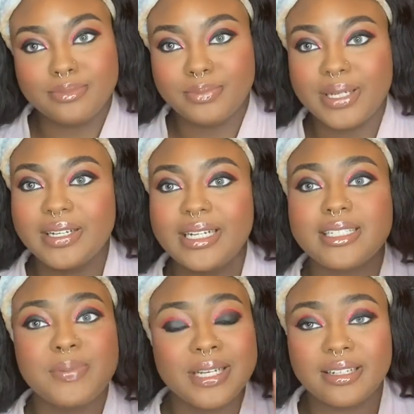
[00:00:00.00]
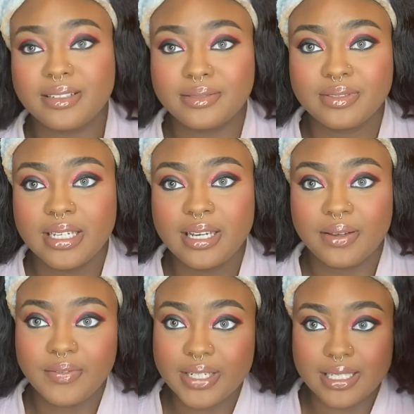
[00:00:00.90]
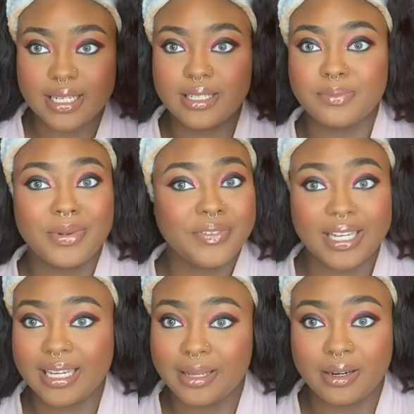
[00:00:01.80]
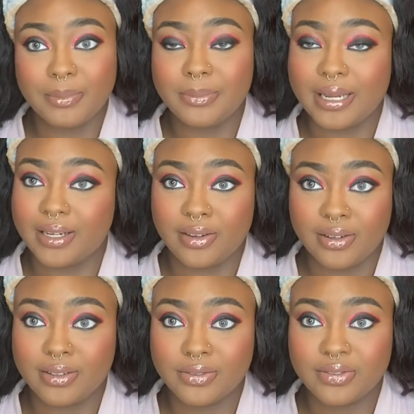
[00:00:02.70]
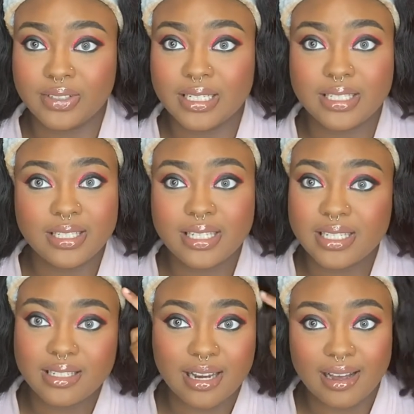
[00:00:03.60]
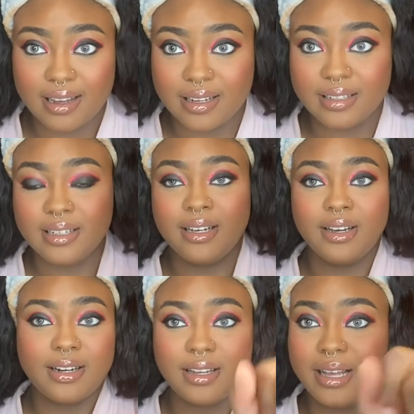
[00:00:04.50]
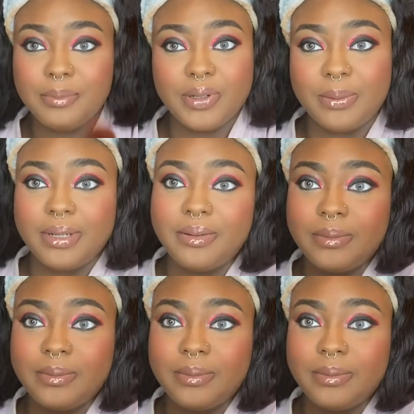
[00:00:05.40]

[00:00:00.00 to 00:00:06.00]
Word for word: Period. Speaking of, I'm gonna take this motherfucking hat off because this is not hot. Hold on, I'll be right back.